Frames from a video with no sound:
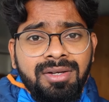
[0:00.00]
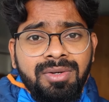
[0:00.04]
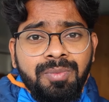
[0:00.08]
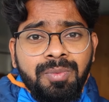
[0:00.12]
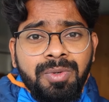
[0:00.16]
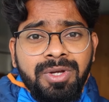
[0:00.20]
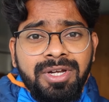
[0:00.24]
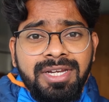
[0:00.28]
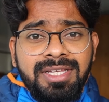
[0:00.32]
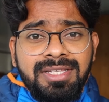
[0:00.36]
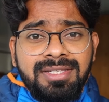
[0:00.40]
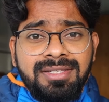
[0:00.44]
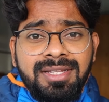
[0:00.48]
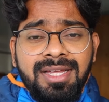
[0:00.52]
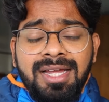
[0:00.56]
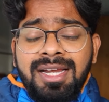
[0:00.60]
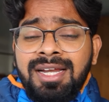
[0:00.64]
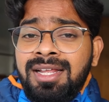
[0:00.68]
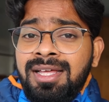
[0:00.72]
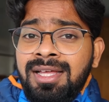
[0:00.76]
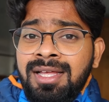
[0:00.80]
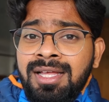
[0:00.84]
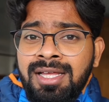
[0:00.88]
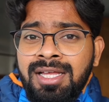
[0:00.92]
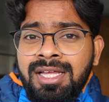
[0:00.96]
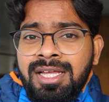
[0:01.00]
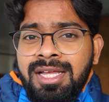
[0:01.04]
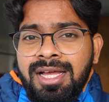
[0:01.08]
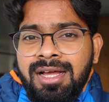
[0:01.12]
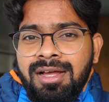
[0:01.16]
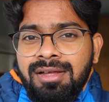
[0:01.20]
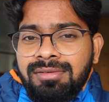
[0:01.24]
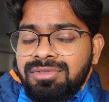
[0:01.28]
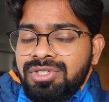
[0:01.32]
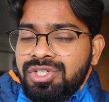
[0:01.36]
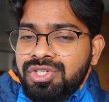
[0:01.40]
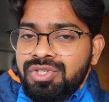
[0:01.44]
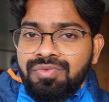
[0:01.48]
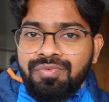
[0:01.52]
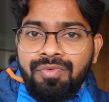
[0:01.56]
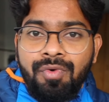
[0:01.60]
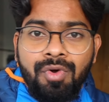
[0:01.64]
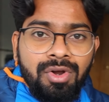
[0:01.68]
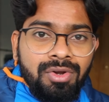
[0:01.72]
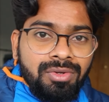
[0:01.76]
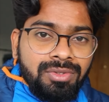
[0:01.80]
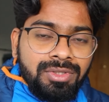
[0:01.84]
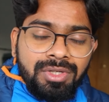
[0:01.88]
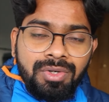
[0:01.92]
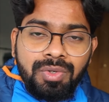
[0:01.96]
one is that, yeah, just
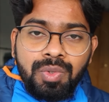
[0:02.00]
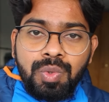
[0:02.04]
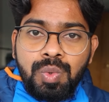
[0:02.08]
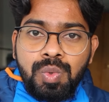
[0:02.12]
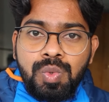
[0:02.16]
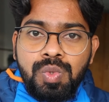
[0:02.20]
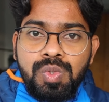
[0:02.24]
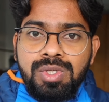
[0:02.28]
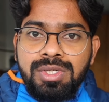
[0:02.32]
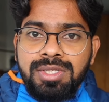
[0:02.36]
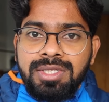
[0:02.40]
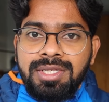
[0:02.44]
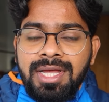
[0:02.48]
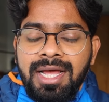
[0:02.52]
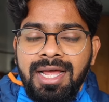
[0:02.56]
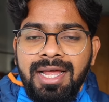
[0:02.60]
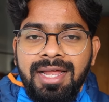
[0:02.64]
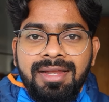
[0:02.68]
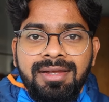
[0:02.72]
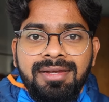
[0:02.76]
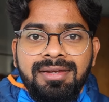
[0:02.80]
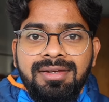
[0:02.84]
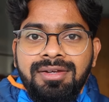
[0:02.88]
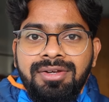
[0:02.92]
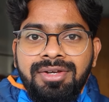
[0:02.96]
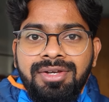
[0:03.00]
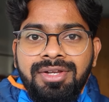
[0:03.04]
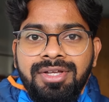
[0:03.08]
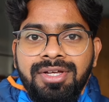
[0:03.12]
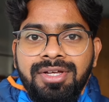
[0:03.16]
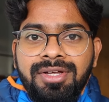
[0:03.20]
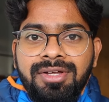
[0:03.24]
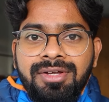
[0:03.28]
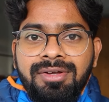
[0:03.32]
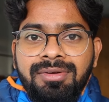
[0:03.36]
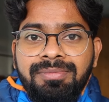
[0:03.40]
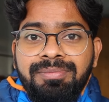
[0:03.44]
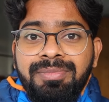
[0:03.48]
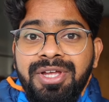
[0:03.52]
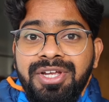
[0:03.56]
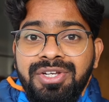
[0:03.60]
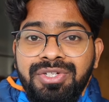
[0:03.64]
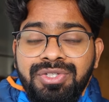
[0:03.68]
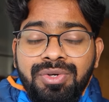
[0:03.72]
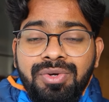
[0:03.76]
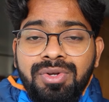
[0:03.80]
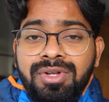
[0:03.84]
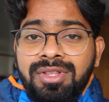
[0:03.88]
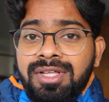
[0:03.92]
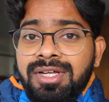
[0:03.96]
follow the rules and make
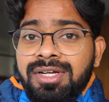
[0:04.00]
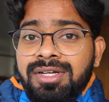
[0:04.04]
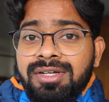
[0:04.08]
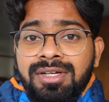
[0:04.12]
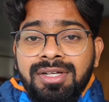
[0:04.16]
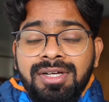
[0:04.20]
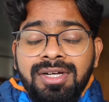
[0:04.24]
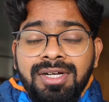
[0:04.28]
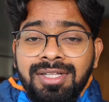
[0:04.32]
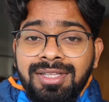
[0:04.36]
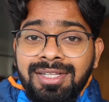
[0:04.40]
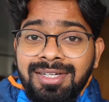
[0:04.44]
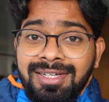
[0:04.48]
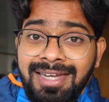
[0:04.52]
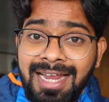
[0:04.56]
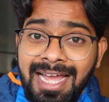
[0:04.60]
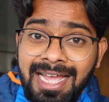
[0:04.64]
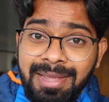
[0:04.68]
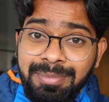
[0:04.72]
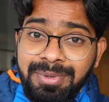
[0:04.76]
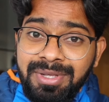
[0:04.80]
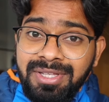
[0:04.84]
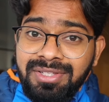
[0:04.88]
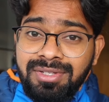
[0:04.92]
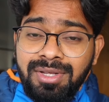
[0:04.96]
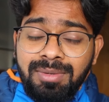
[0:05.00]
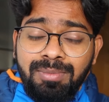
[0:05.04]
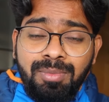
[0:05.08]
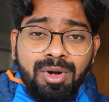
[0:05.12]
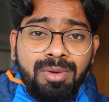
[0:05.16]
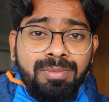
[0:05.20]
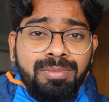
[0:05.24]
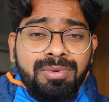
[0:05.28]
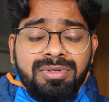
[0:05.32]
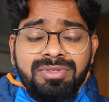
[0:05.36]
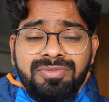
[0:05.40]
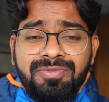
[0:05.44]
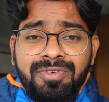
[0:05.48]
sure that the timings are proper.